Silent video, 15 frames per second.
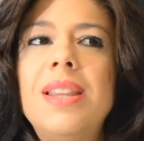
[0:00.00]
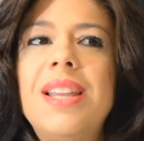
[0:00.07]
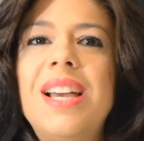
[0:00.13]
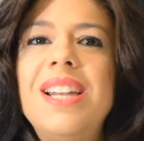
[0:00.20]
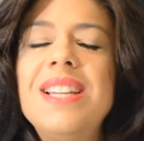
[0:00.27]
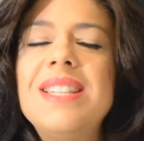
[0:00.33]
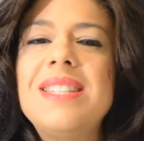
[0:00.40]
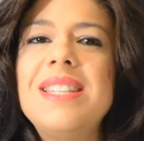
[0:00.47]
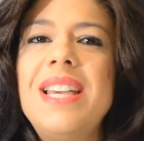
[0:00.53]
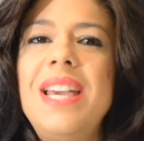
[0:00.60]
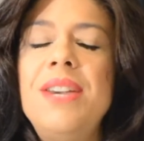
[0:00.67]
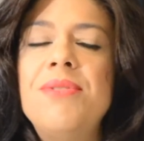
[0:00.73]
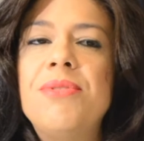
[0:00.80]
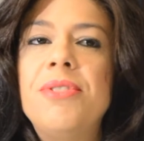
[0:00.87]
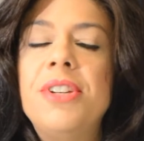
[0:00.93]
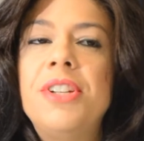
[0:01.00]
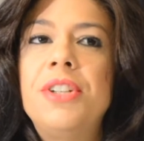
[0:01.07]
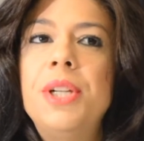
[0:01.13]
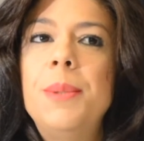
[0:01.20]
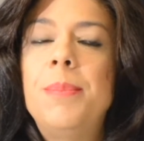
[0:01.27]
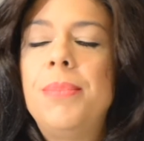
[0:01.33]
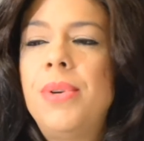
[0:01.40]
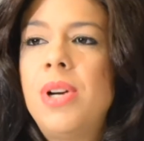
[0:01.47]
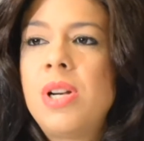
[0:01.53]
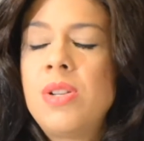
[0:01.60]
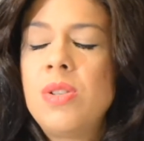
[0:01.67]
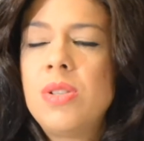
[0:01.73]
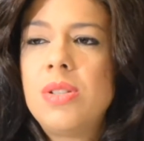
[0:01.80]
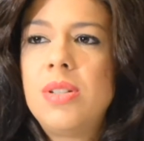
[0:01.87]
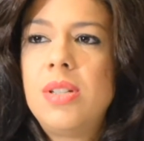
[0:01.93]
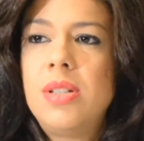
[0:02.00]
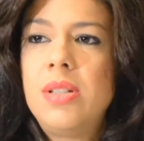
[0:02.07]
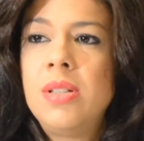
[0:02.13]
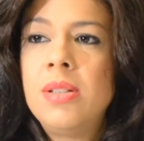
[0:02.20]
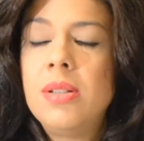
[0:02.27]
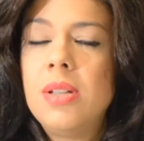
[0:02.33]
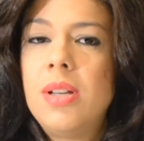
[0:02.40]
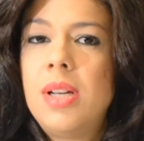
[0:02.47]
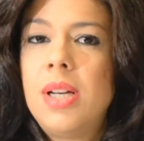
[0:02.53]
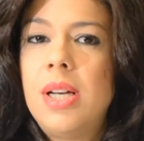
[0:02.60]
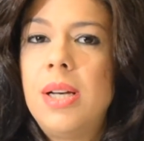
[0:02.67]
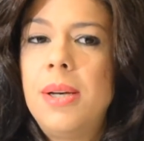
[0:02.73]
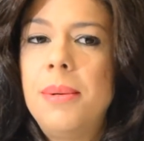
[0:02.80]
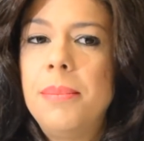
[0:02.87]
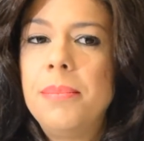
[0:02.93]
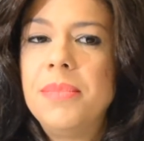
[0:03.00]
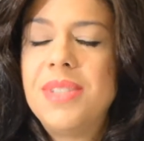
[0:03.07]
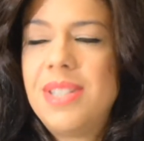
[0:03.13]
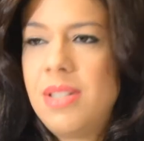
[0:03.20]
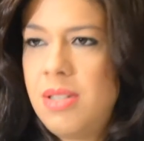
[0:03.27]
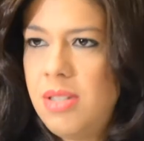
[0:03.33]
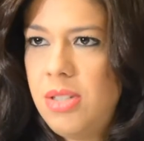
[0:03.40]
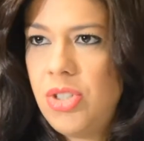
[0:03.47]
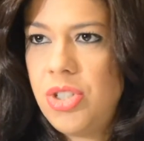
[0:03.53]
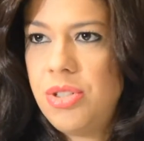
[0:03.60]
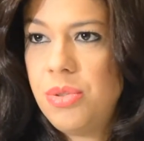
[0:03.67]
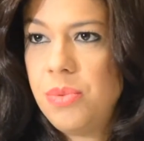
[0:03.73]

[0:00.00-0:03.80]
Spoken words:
that is a very personal decision.